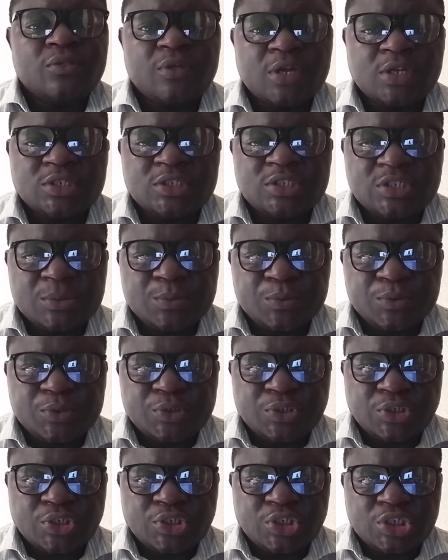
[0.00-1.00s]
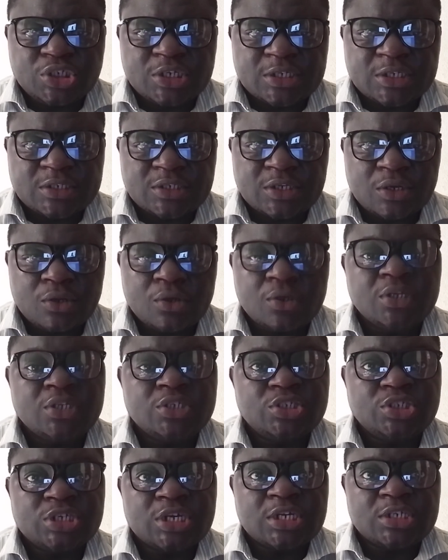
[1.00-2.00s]
the deputy chancellor
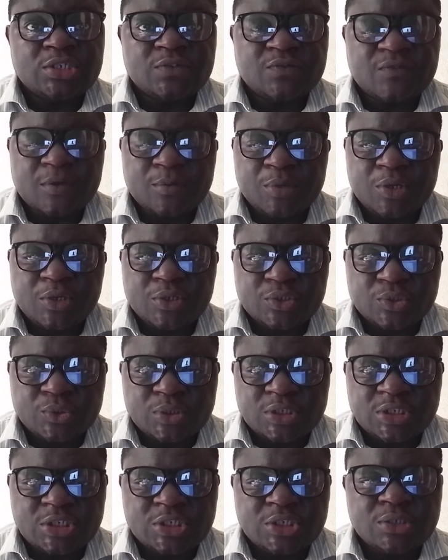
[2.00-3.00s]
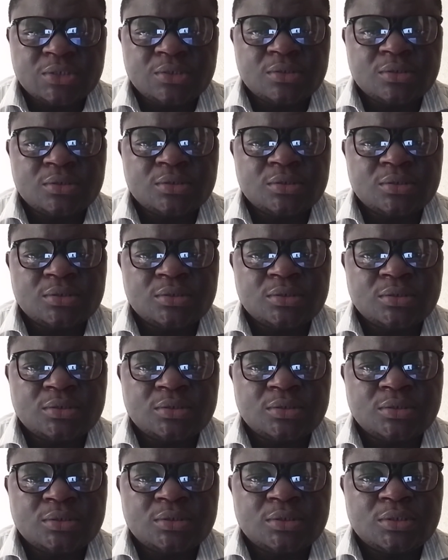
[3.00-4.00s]
in charge of administration,
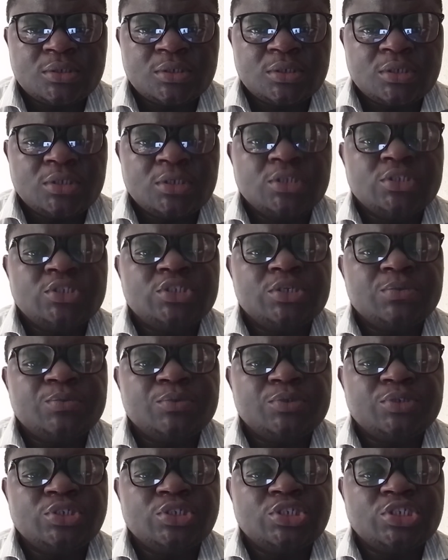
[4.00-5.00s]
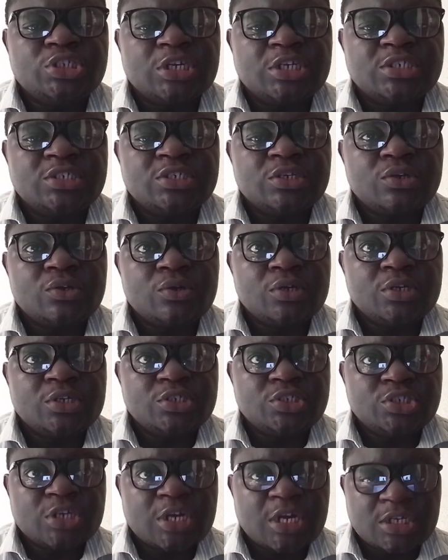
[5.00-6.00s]
the deputy chancellor
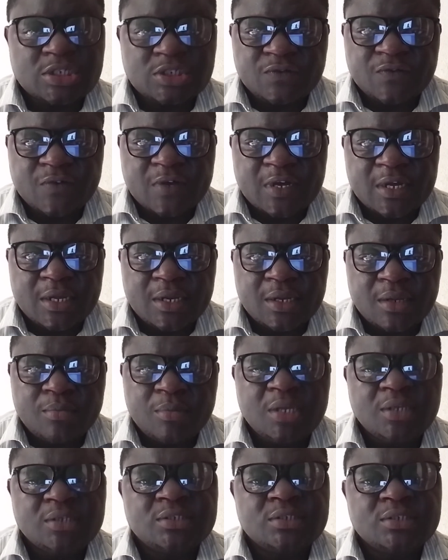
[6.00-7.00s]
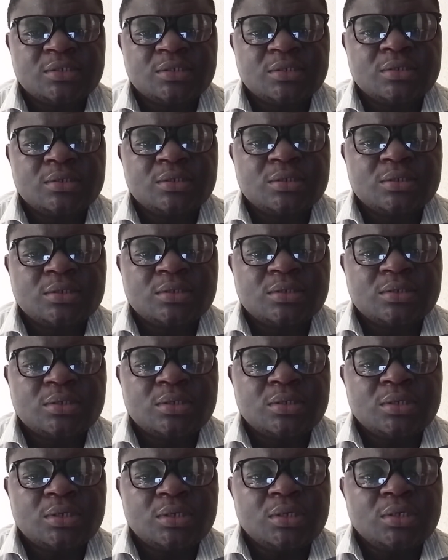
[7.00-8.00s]
in charge of academics,
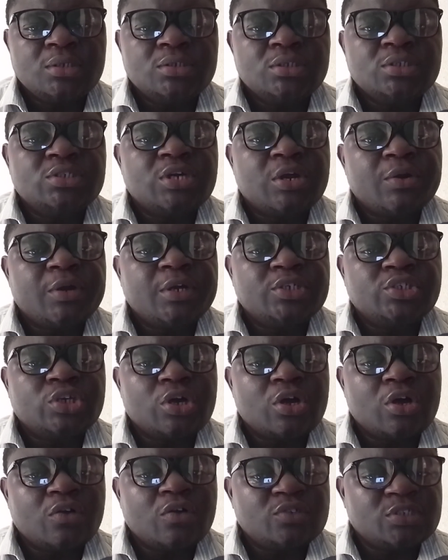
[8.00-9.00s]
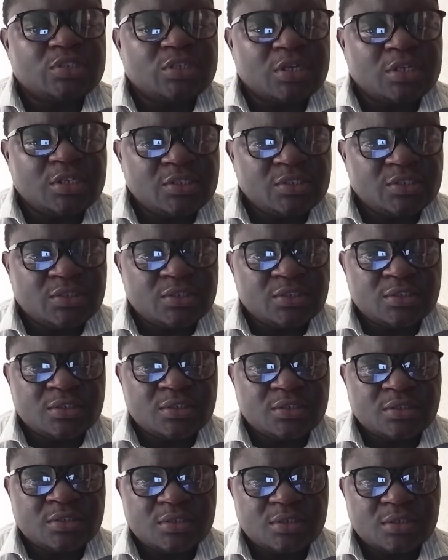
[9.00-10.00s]
the director of studies,
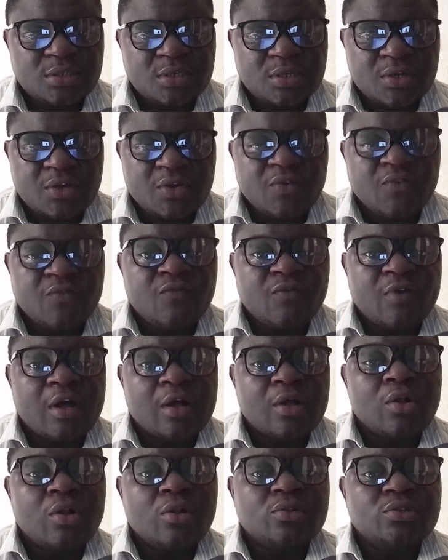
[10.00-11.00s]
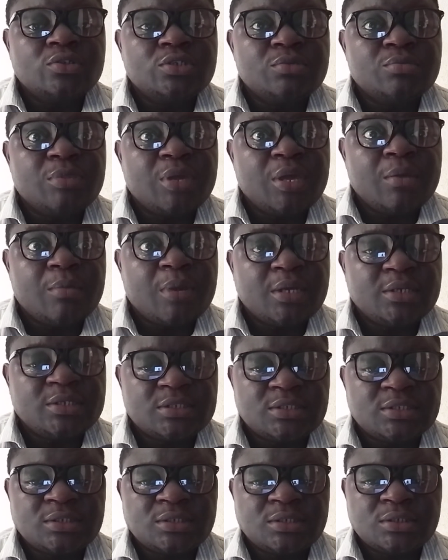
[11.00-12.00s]
faculty
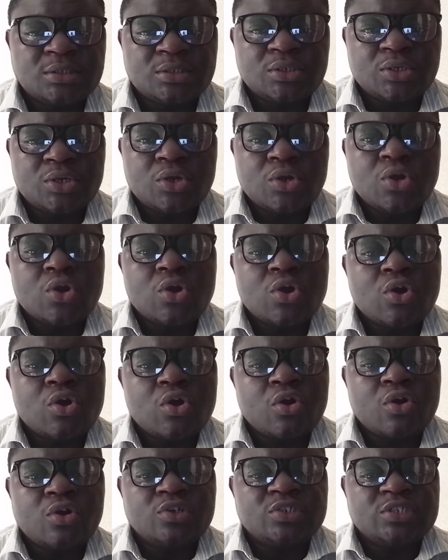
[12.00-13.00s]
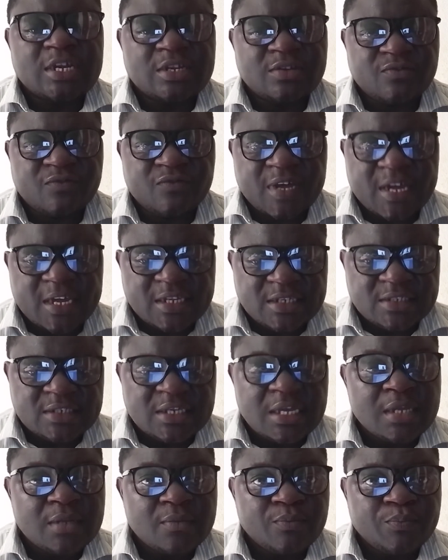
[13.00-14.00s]
members, course
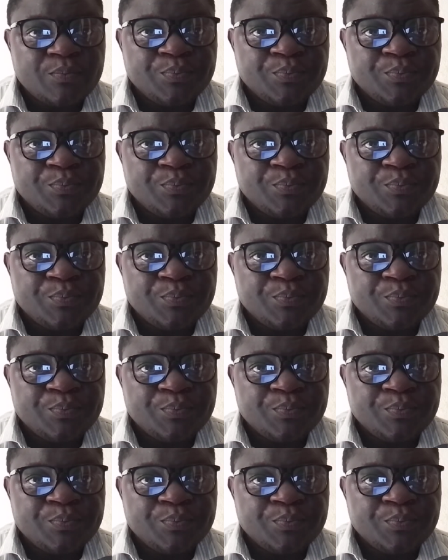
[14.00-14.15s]
advisor,